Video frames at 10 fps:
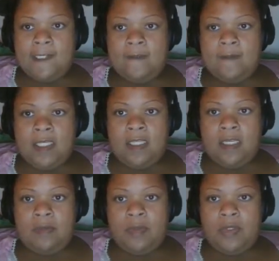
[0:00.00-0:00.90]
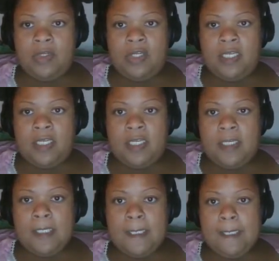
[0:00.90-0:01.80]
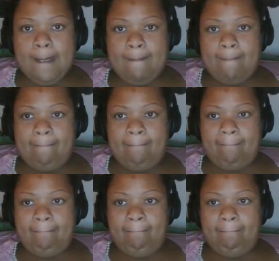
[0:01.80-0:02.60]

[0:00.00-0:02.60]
All right, the computer name,